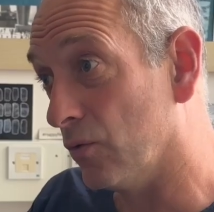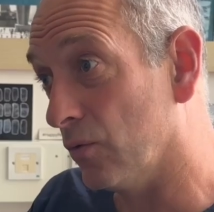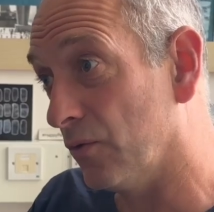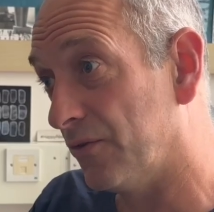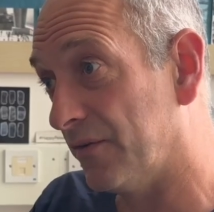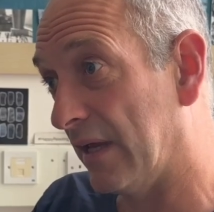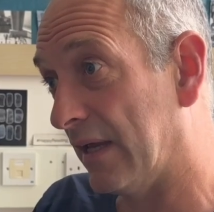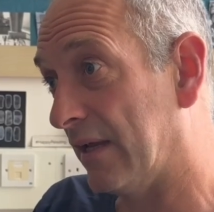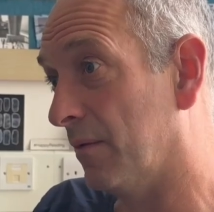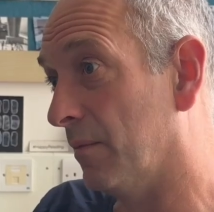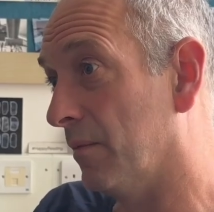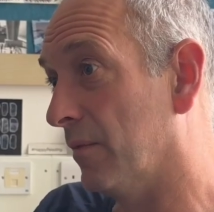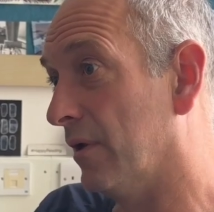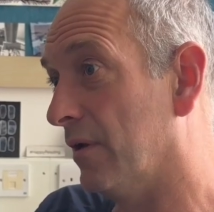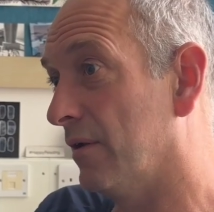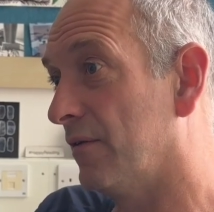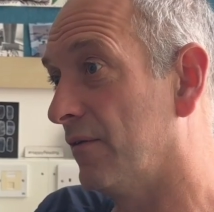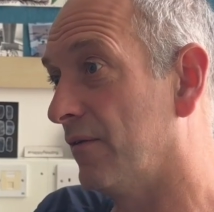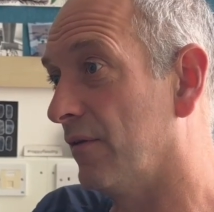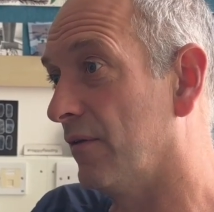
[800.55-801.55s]

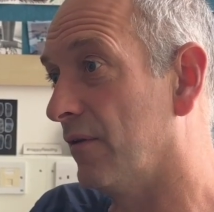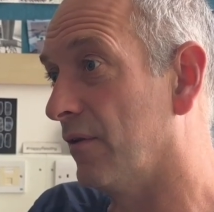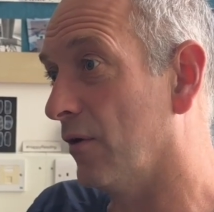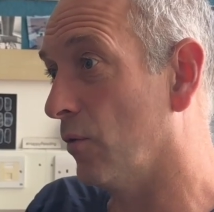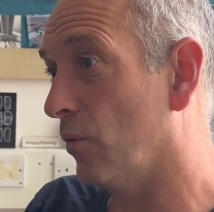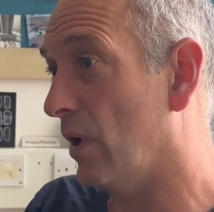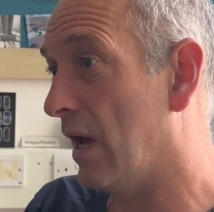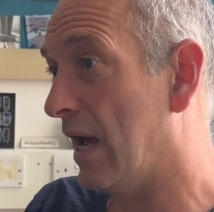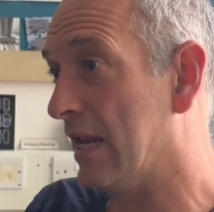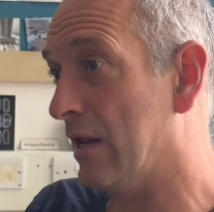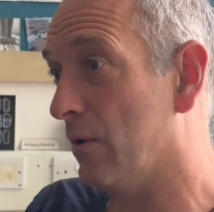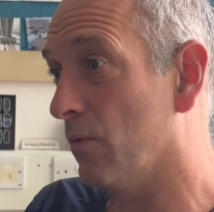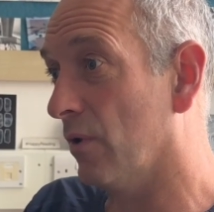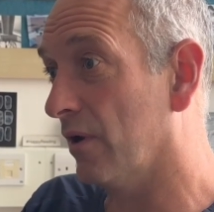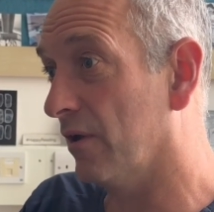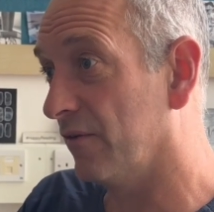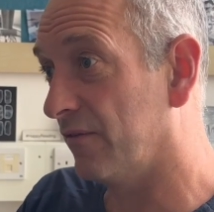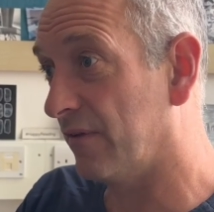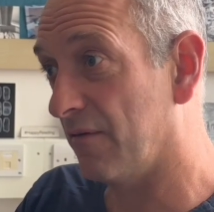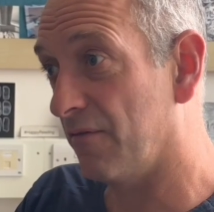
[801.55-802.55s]
settlement that anyone
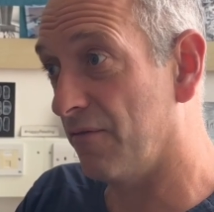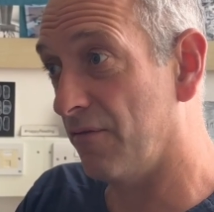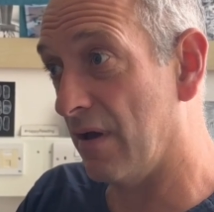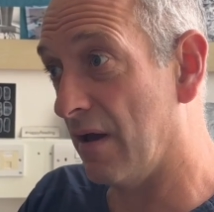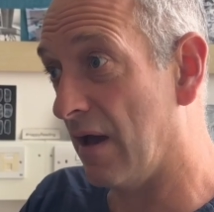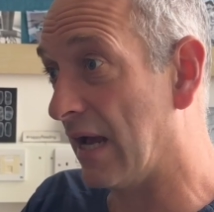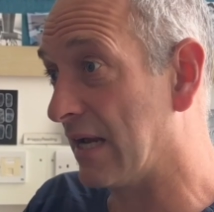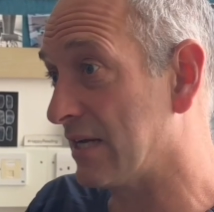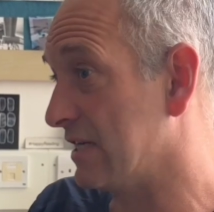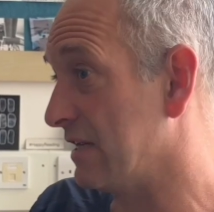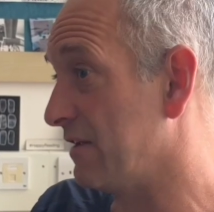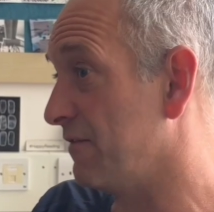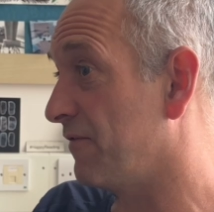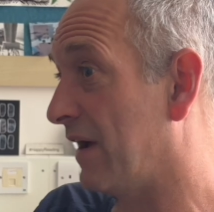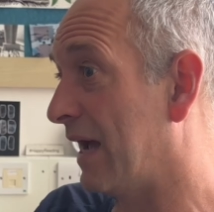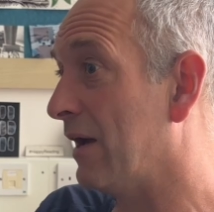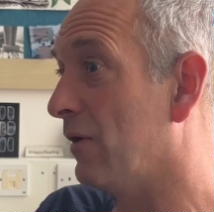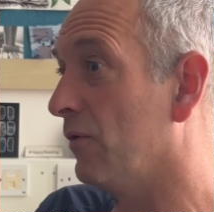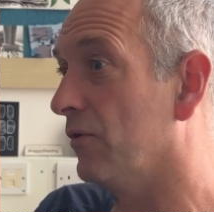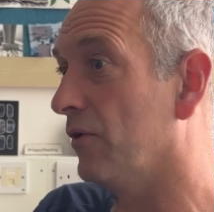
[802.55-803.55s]
has actually
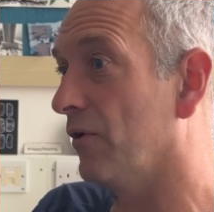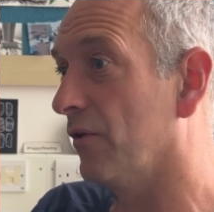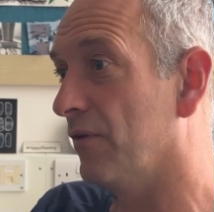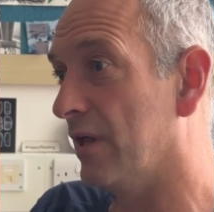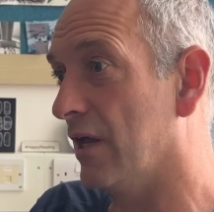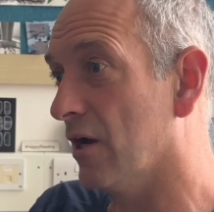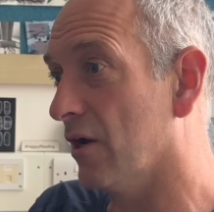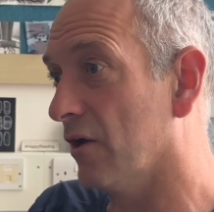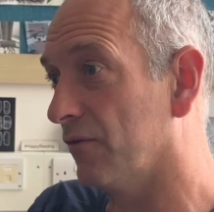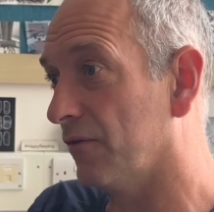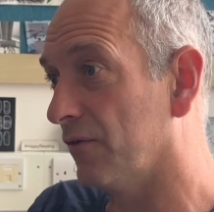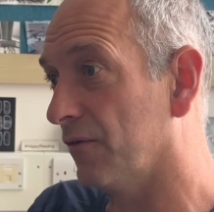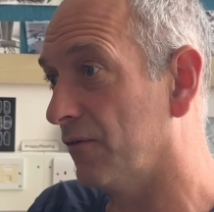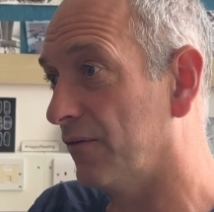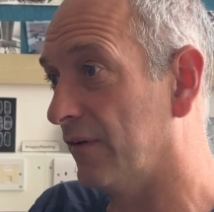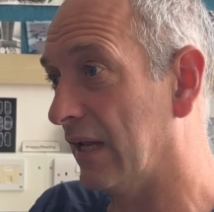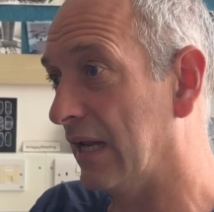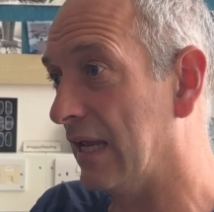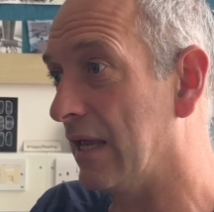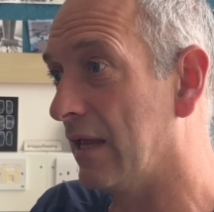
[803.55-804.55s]
found on the Isles of
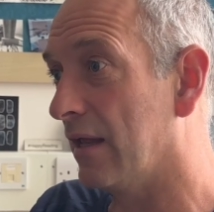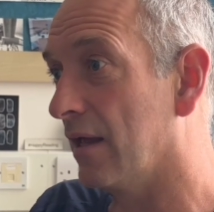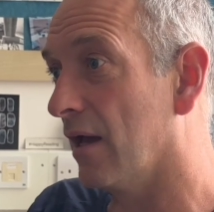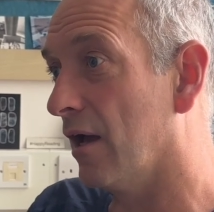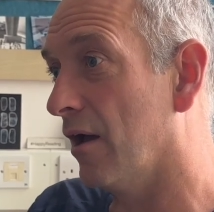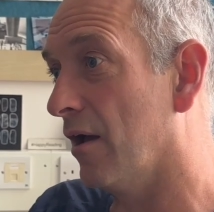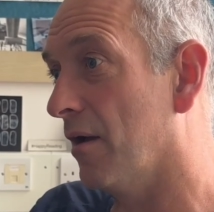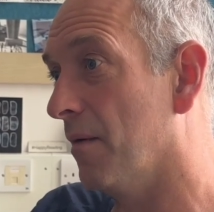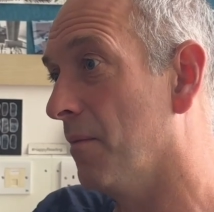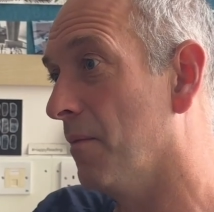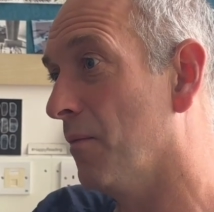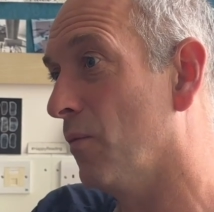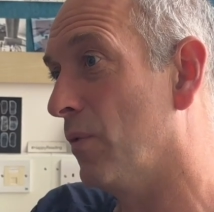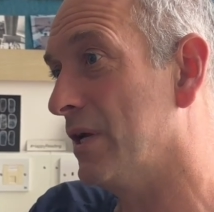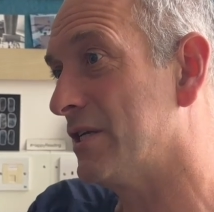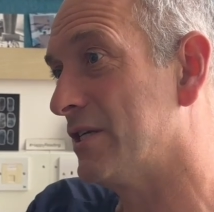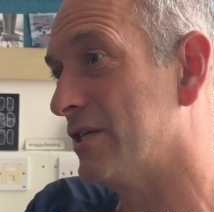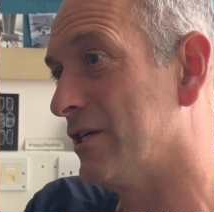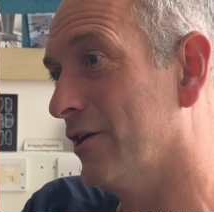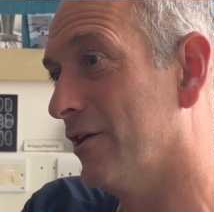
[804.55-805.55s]
Scilly,
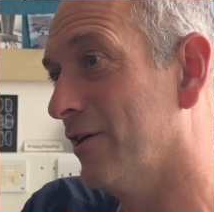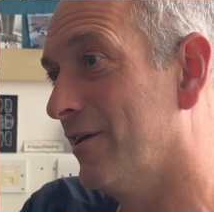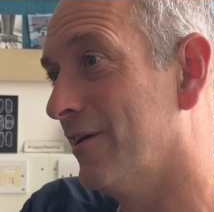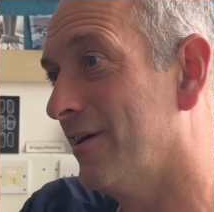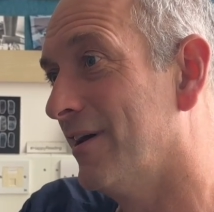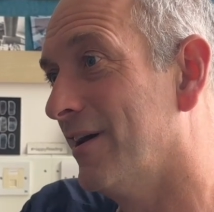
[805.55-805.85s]
which are